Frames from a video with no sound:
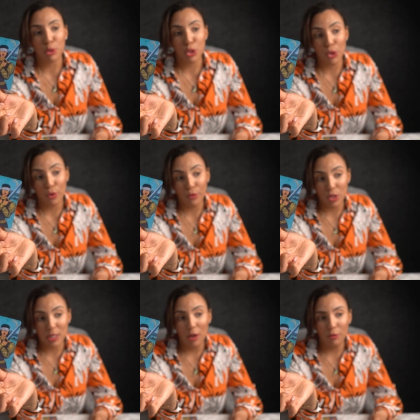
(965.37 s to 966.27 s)
preserve
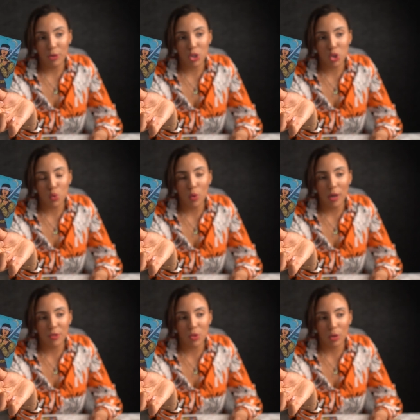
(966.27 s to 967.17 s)
yourself with the Two
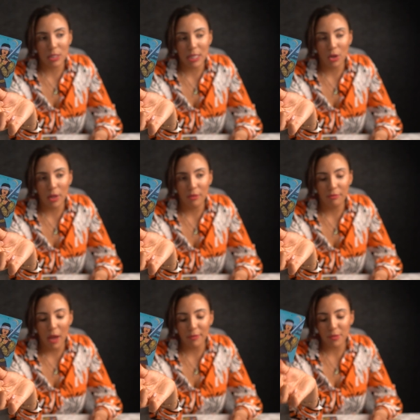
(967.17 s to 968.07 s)
of Swords here and the
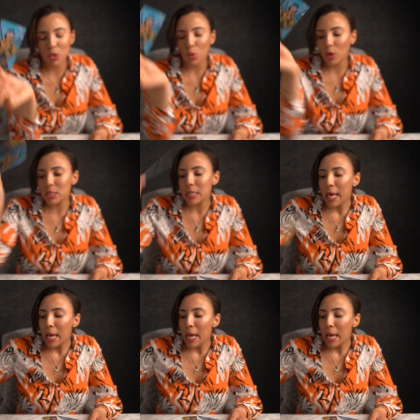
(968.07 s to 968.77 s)
Five of Swords.